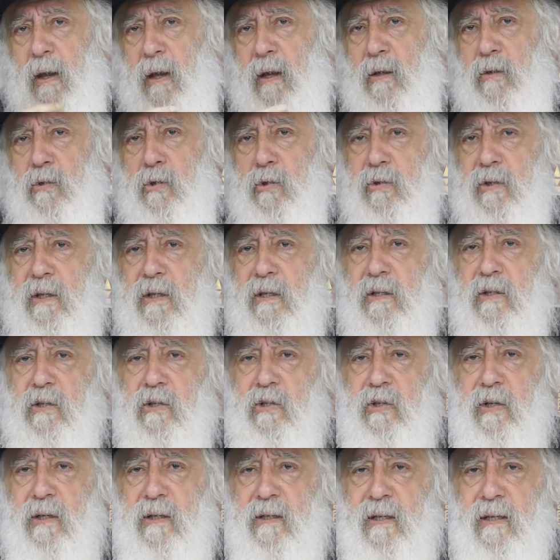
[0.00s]
So
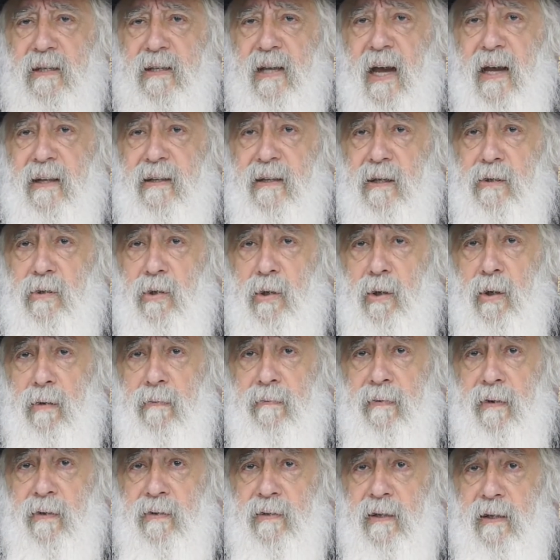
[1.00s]
she decided to
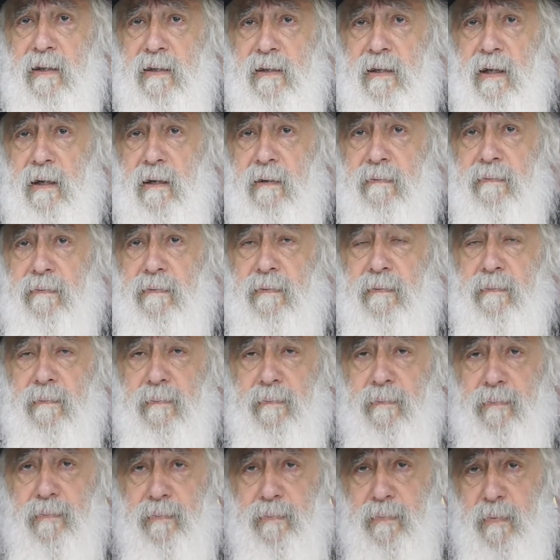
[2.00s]
convert herself.
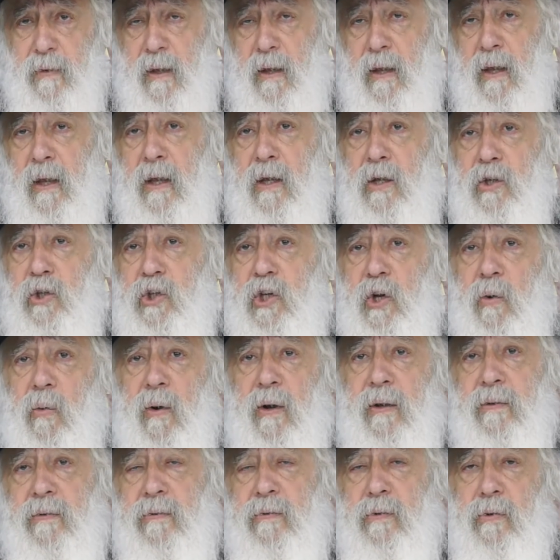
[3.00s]
She
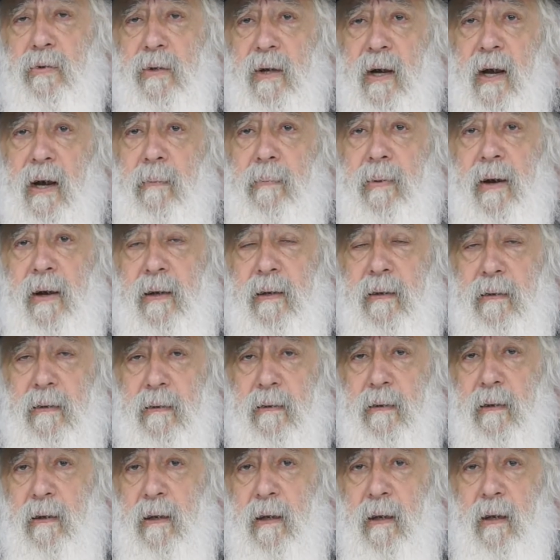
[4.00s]
went to the rabbi.
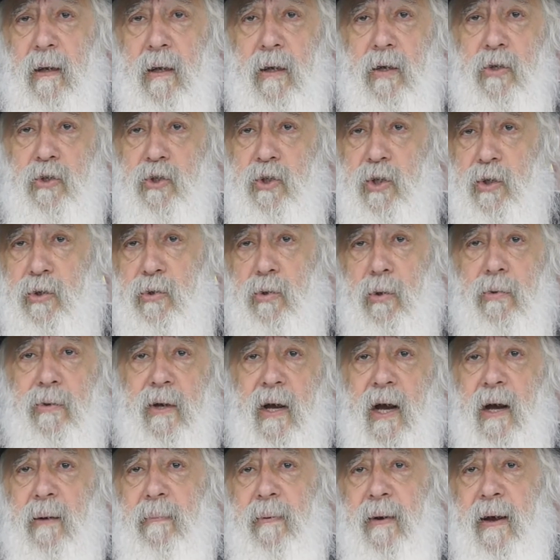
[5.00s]
She told
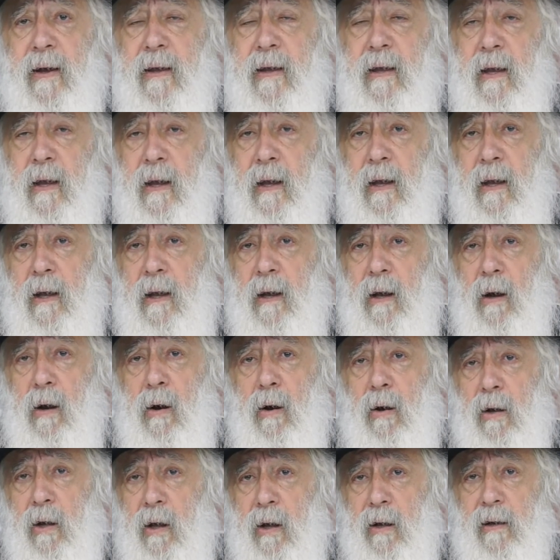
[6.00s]
the rabbi
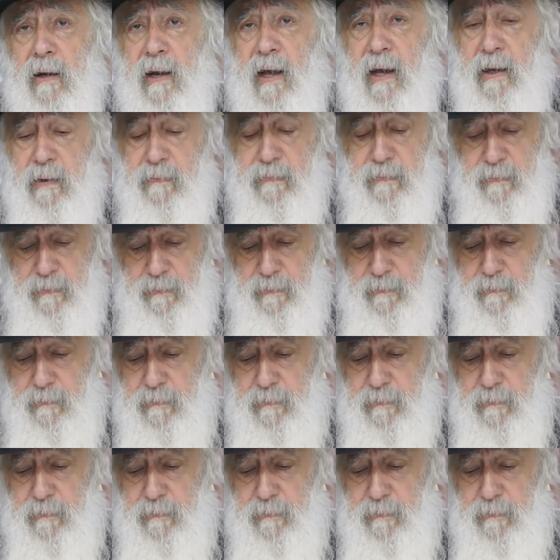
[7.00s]
all her life.